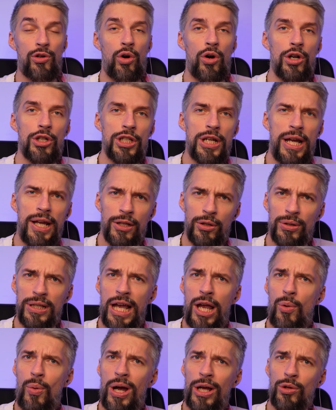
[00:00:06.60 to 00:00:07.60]
Kosh, and
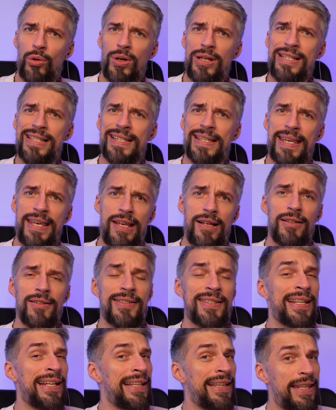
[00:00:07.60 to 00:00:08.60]
today we're doing
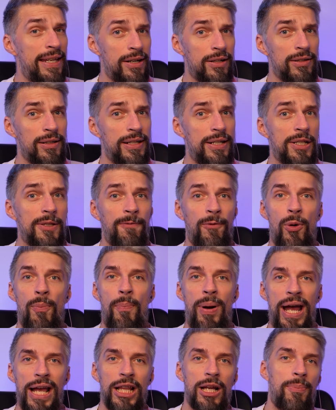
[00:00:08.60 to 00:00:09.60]
skills tier list for
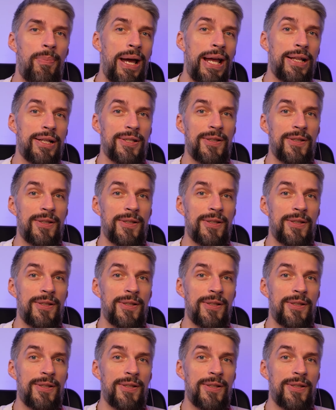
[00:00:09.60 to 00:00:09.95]
BangBang